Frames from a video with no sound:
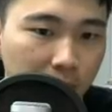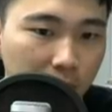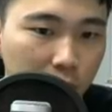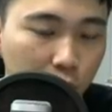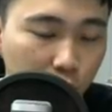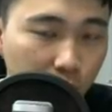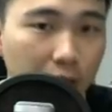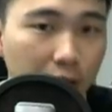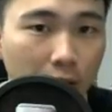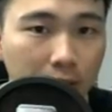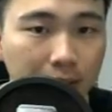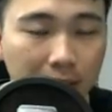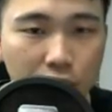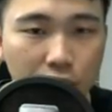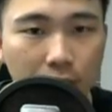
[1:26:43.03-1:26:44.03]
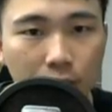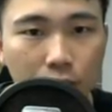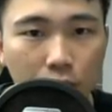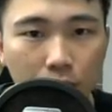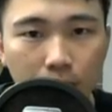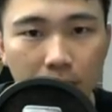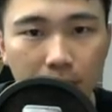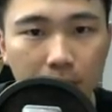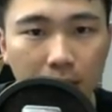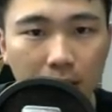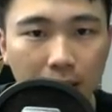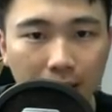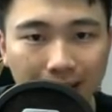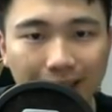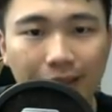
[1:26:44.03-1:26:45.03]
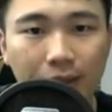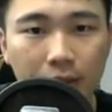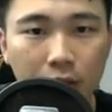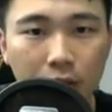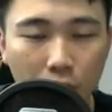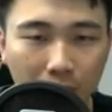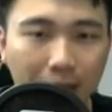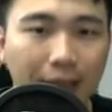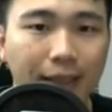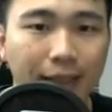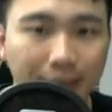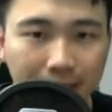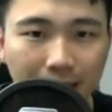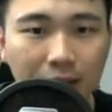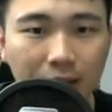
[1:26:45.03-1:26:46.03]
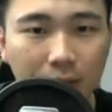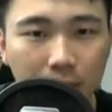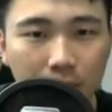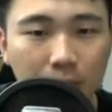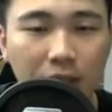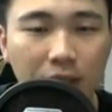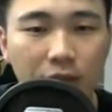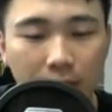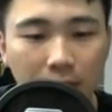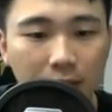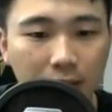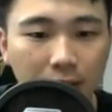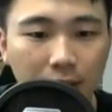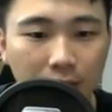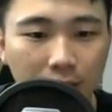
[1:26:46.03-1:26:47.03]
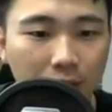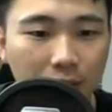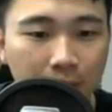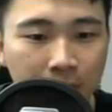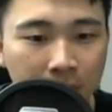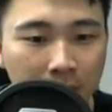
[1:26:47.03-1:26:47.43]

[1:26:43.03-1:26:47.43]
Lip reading: straight off suggest to people like, hey, your card sucks, please fix it, you know.